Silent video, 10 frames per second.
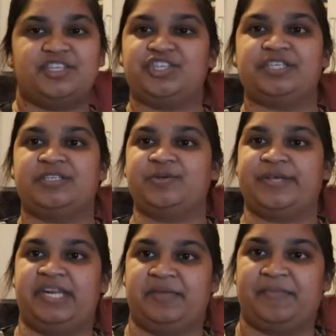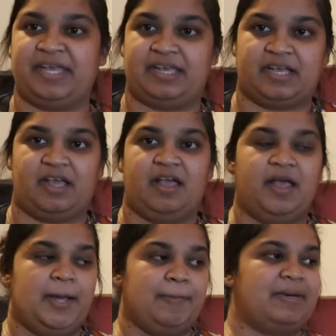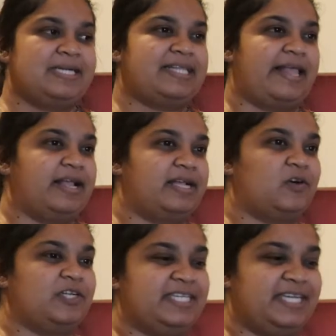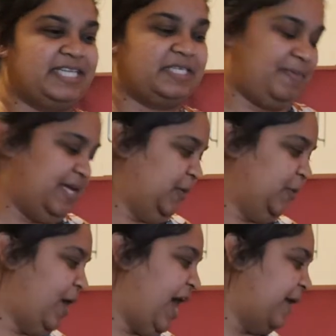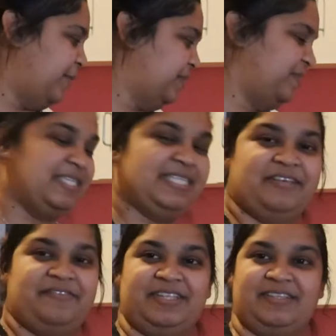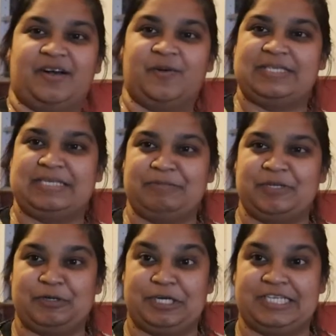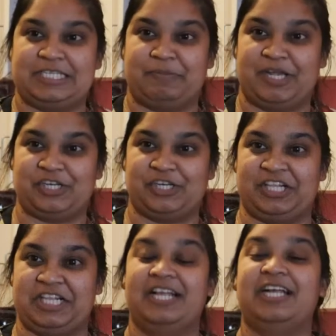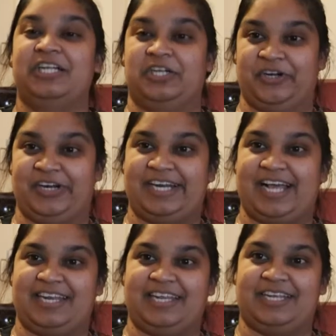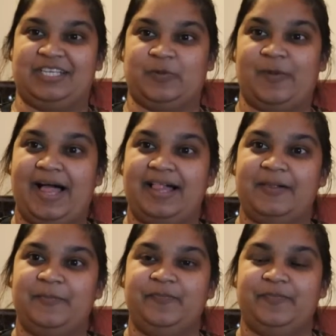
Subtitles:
just zucchini bake, but on today's menu I will be serving duck with something really special, Trinidadian as well.